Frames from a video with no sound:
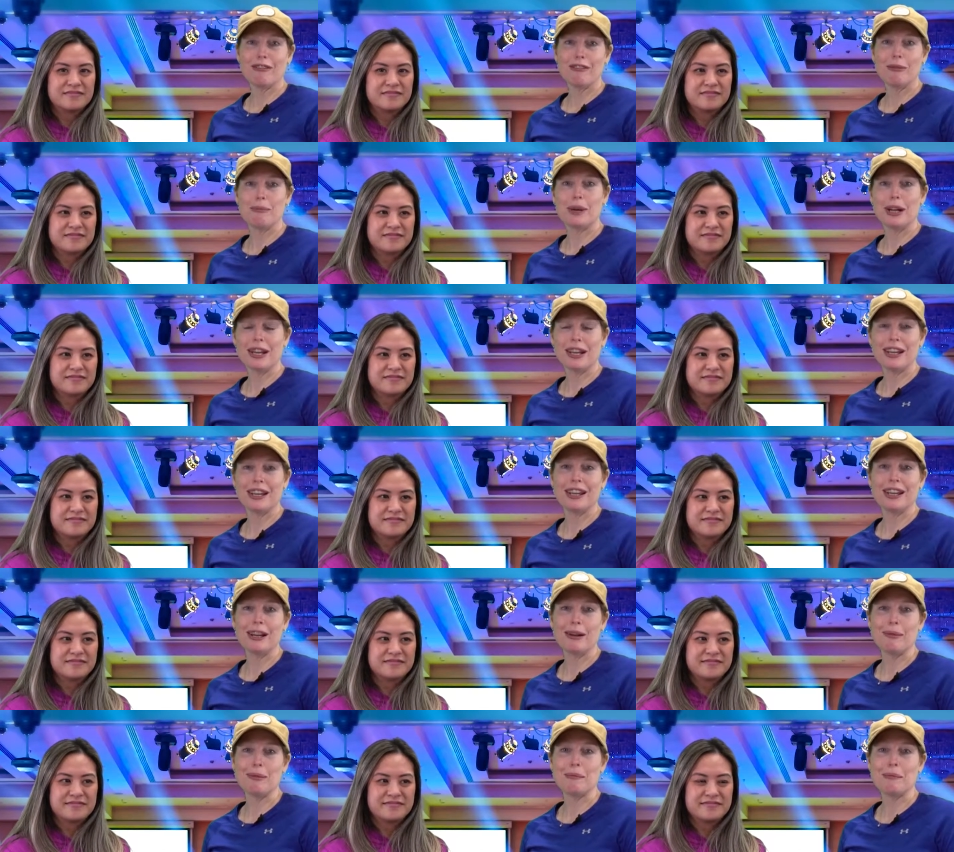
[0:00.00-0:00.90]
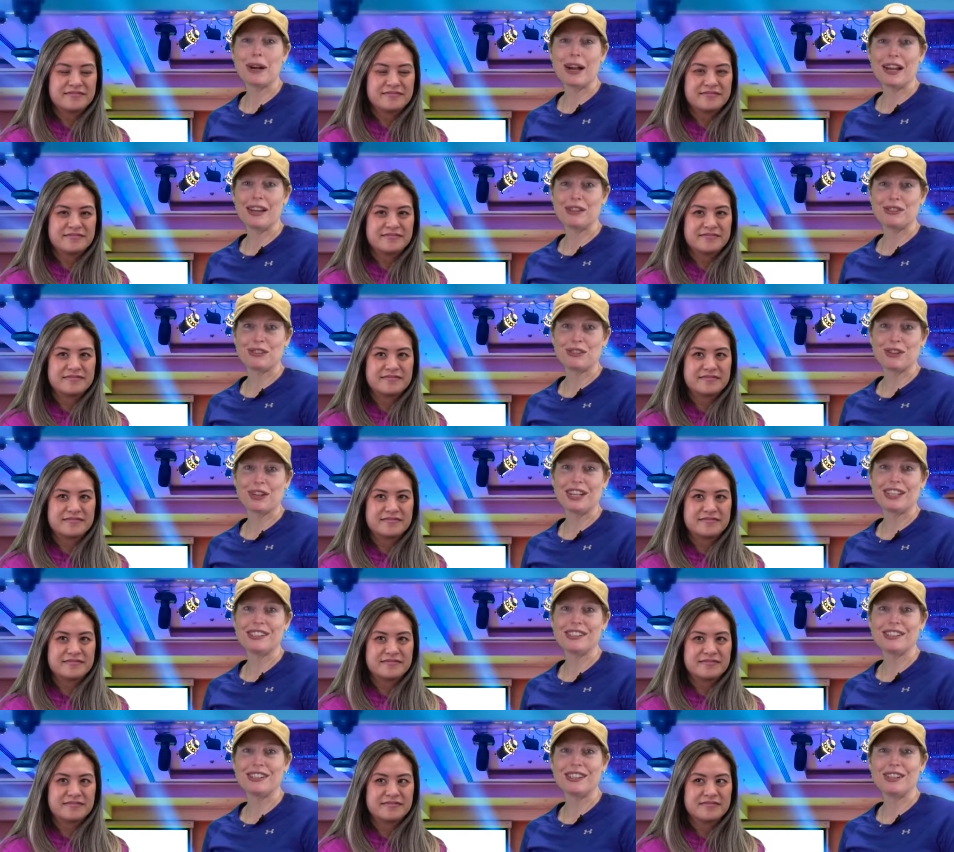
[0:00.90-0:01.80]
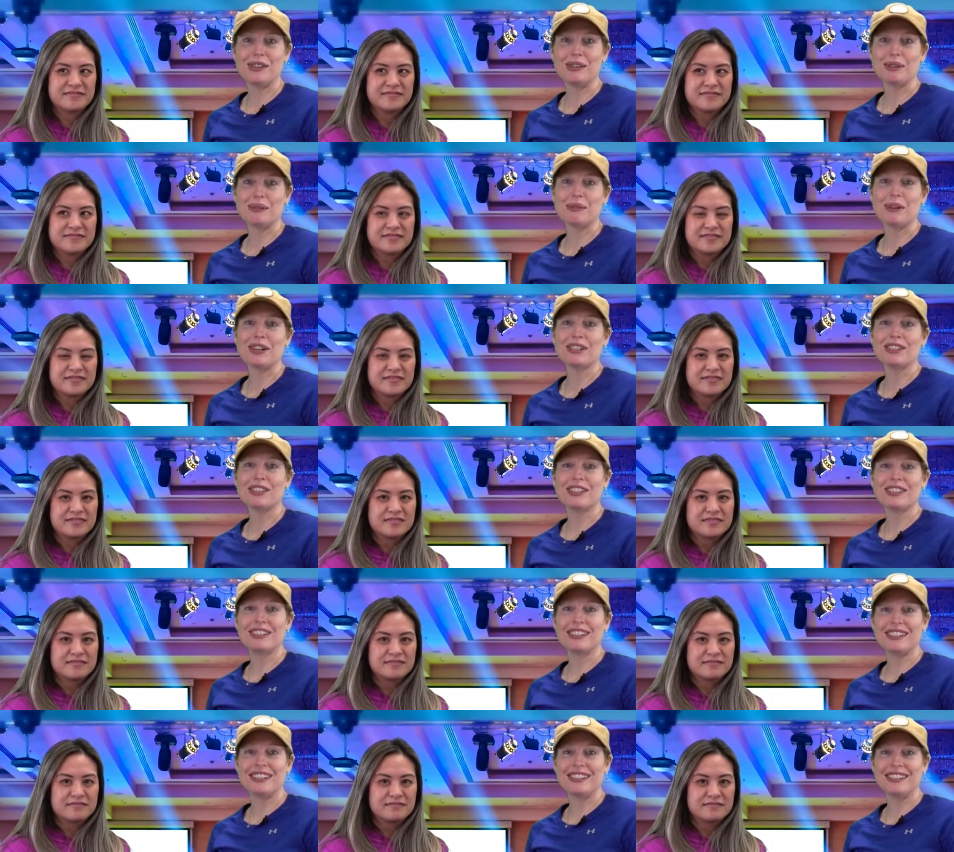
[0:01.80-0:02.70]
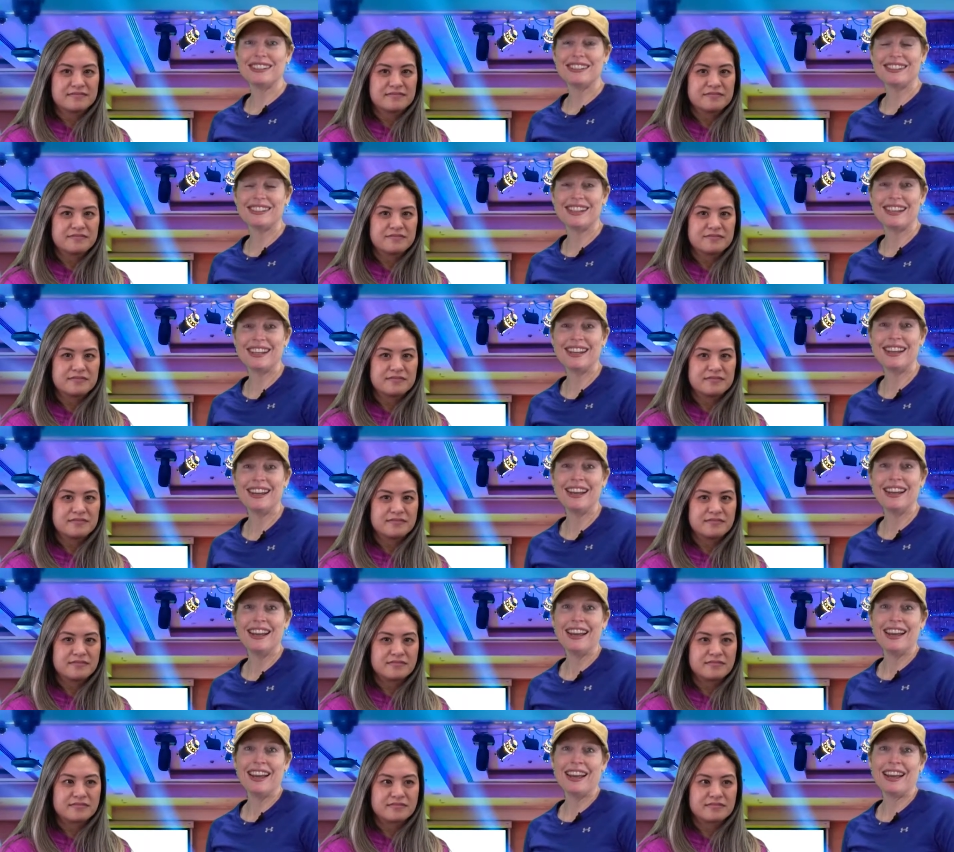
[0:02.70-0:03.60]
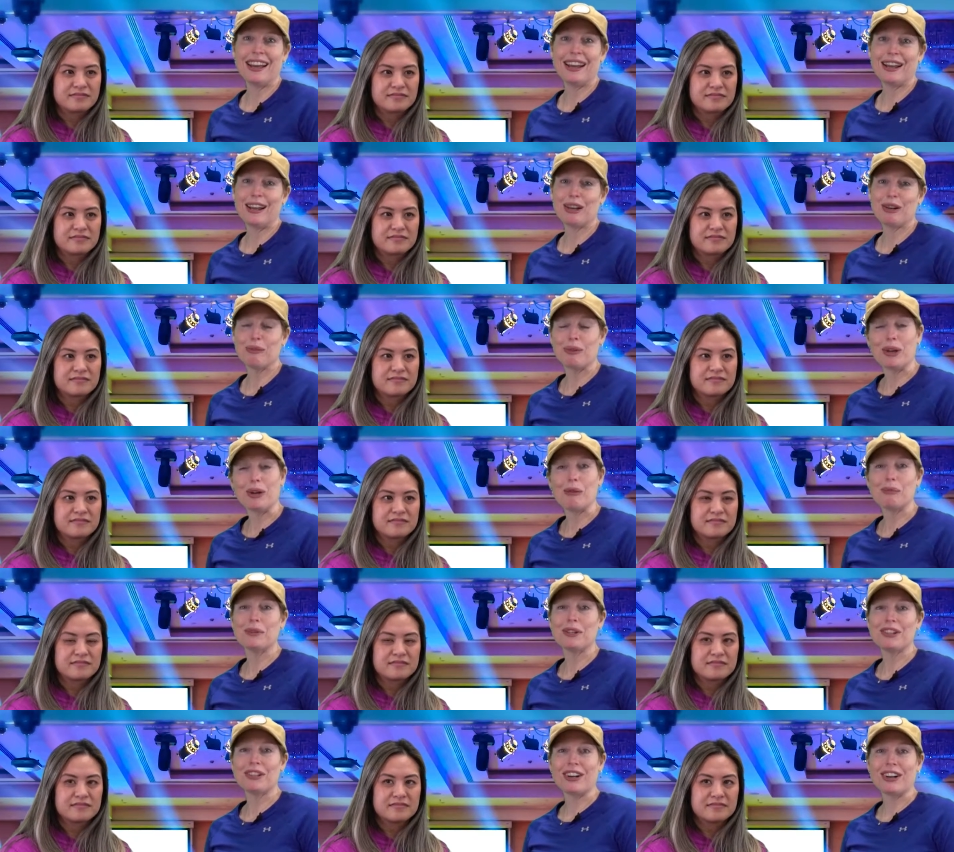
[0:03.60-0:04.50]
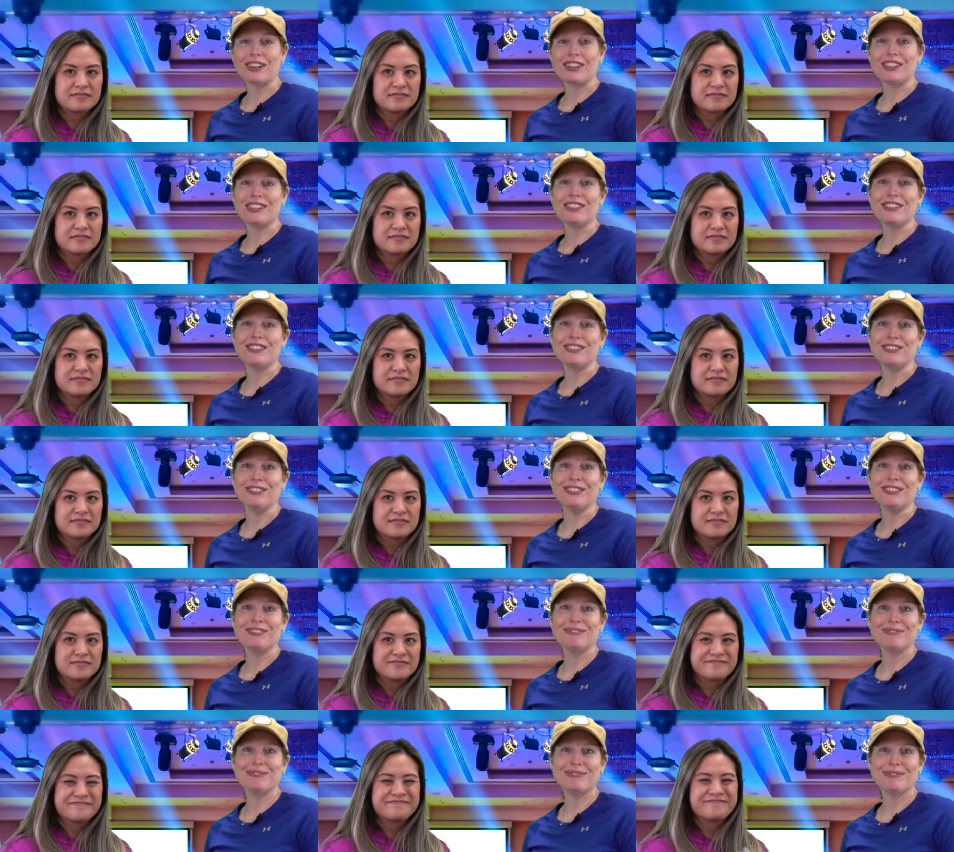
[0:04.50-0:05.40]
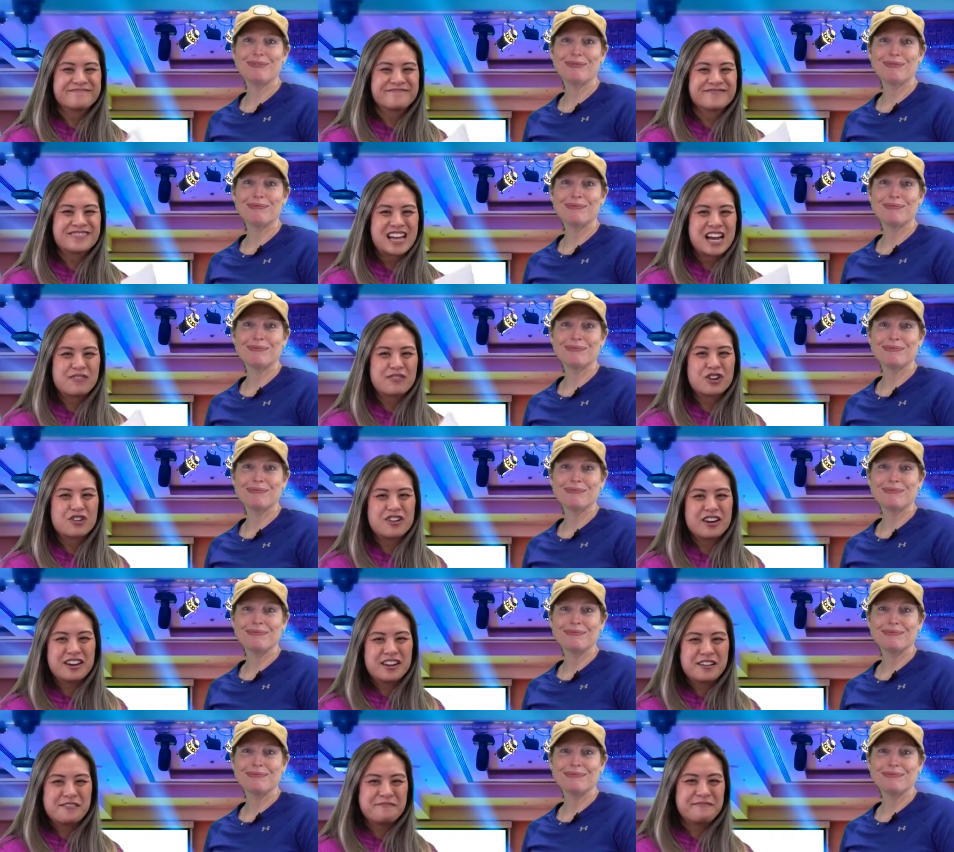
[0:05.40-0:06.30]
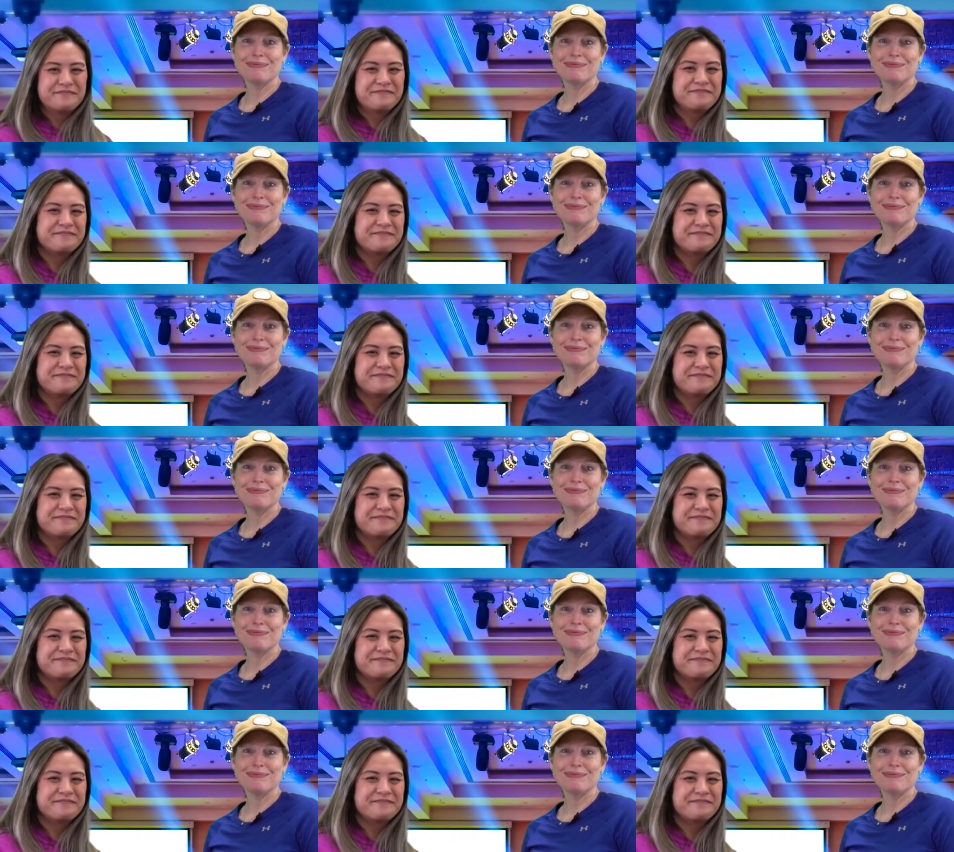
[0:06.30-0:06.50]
Speaker 1: everybody, and coming by. It was great to see you in Washington, D.C., and we hope to talk to you soon.
Speaker 2: Have a great day.